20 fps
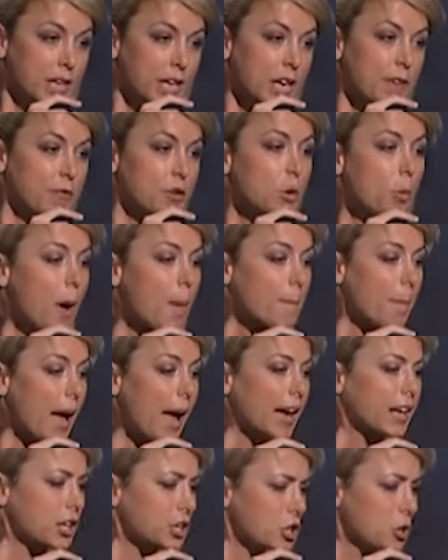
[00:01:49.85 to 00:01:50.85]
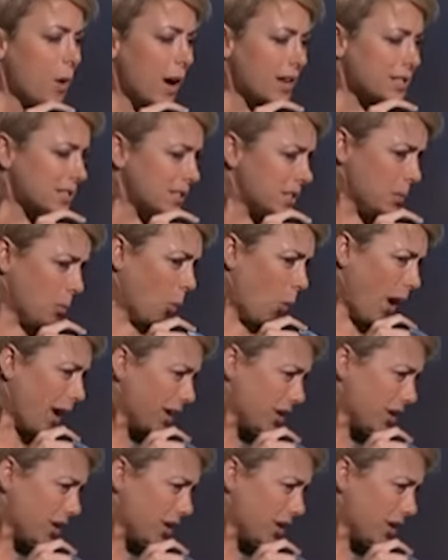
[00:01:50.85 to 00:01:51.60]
If you went back and you asked him, why